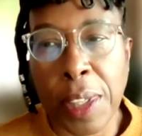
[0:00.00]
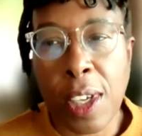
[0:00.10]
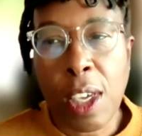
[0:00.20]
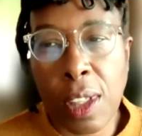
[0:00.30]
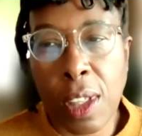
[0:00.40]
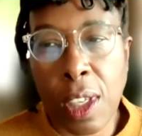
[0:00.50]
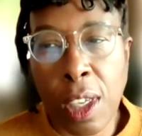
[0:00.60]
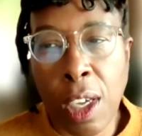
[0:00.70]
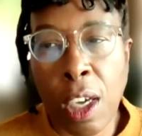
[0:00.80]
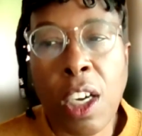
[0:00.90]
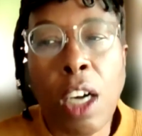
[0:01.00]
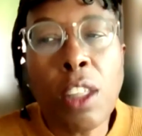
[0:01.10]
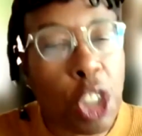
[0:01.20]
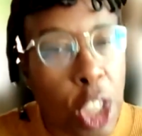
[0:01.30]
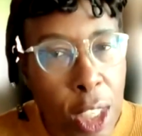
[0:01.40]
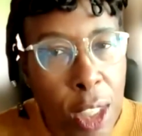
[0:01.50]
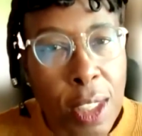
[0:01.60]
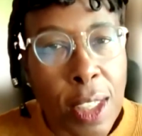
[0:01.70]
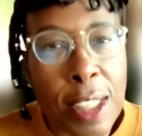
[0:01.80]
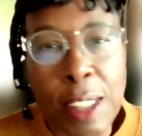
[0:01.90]
point because uh, our
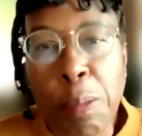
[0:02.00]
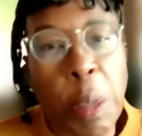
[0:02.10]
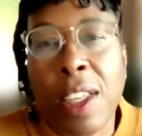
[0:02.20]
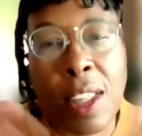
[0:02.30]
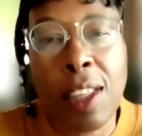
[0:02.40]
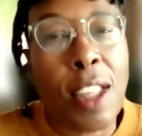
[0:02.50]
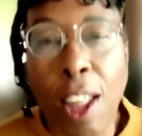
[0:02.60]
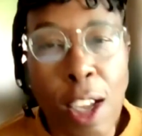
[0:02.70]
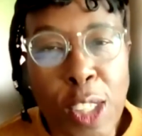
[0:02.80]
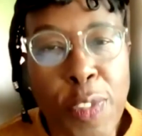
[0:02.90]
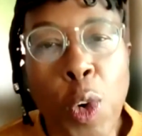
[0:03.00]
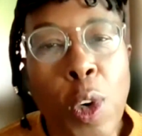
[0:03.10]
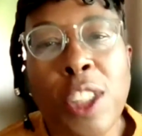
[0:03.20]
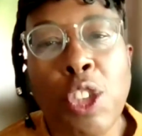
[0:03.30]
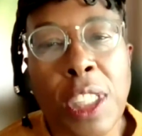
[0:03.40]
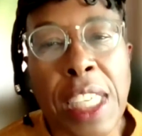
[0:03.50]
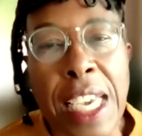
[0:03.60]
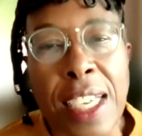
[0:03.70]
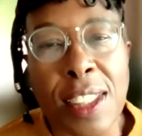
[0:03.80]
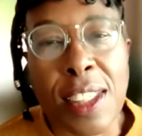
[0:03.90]
culture is bigger than the last
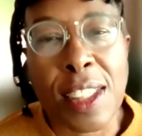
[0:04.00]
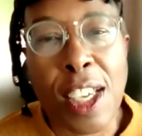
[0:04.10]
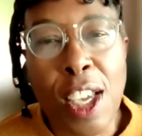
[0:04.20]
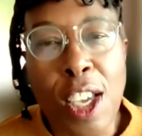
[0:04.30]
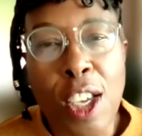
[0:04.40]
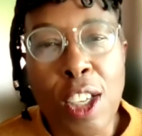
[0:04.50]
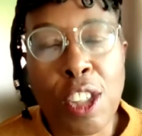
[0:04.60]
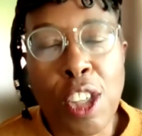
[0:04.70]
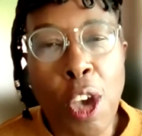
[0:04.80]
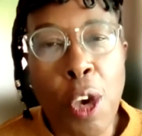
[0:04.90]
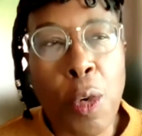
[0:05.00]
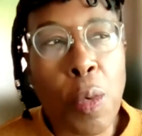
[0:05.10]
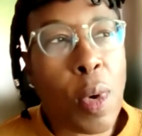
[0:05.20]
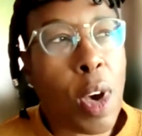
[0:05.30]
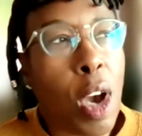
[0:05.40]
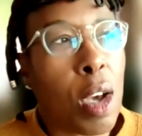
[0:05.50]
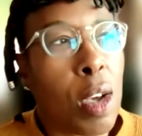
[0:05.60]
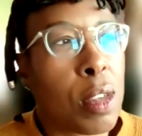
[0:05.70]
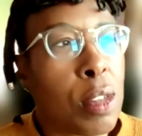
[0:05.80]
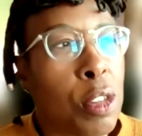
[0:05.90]
400 years. So,
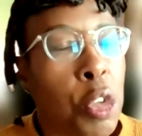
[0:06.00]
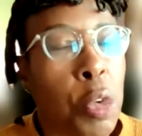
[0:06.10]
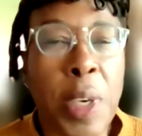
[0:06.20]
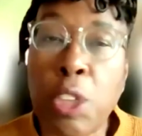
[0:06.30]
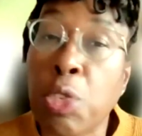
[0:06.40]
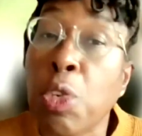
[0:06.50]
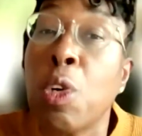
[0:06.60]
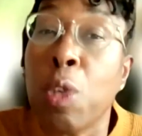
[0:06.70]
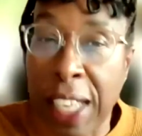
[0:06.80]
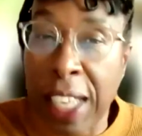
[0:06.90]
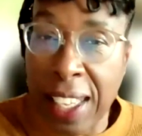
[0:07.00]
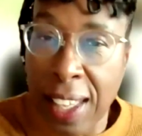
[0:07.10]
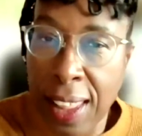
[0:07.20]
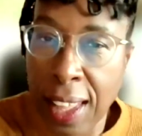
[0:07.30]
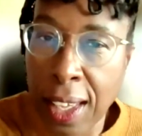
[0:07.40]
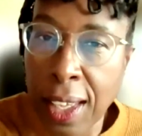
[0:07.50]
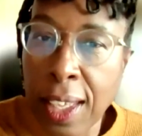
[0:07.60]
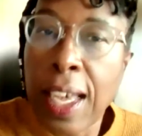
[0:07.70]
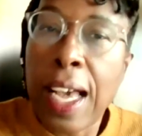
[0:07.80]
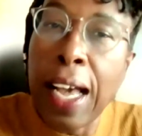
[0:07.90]
do we draw on anything
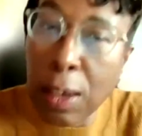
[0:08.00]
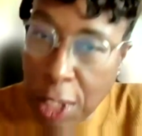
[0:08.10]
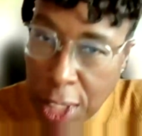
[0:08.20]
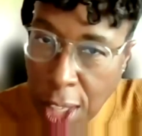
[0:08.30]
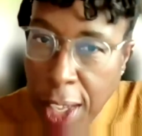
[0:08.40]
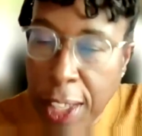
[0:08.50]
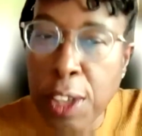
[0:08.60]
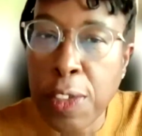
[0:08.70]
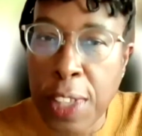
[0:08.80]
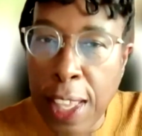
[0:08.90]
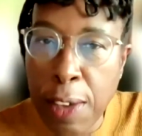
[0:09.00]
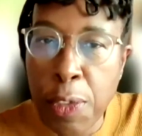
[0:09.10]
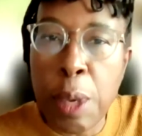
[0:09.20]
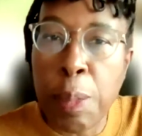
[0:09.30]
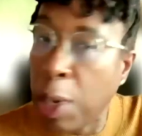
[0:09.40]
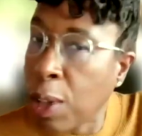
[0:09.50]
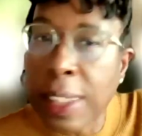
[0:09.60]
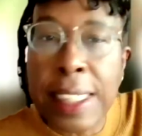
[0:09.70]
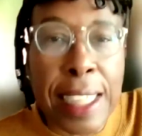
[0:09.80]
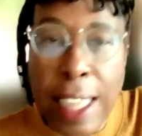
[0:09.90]
outside of slavery,
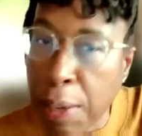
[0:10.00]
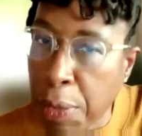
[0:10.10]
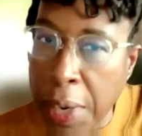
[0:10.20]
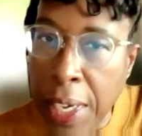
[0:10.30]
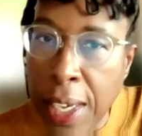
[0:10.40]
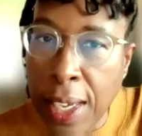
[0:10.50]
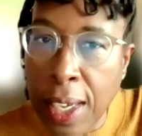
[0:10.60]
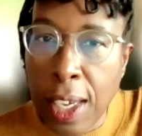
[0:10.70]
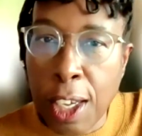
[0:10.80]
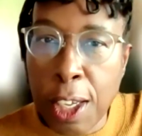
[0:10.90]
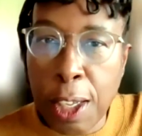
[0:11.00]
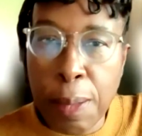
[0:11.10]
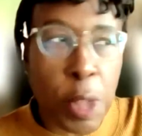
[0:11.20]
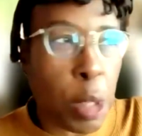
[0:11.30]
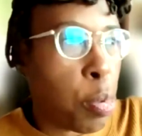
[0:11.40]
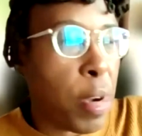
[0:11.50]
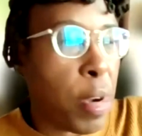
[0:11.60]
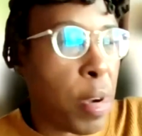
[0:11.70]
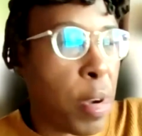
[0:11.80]
beyond slavery? Um, the pra-